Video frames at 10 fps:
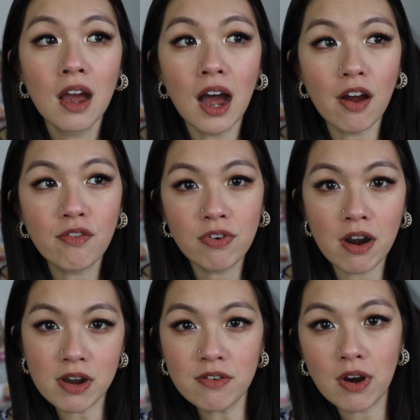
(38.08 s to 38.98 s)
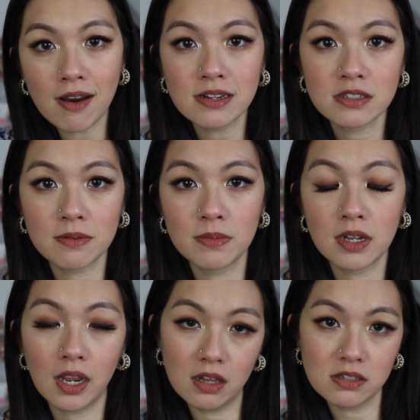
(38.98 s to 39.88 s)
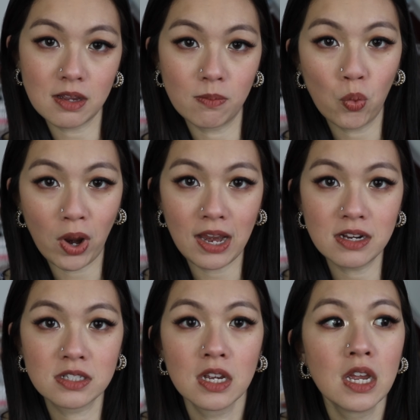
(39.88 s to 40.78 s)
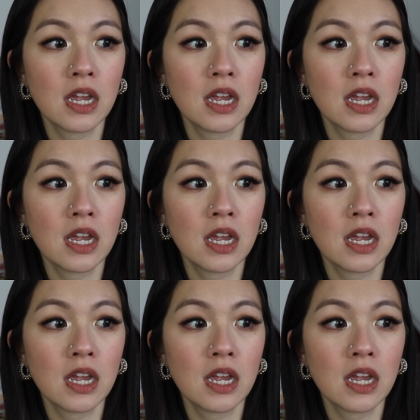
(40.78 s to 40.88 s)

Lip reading: are very similar in some ways,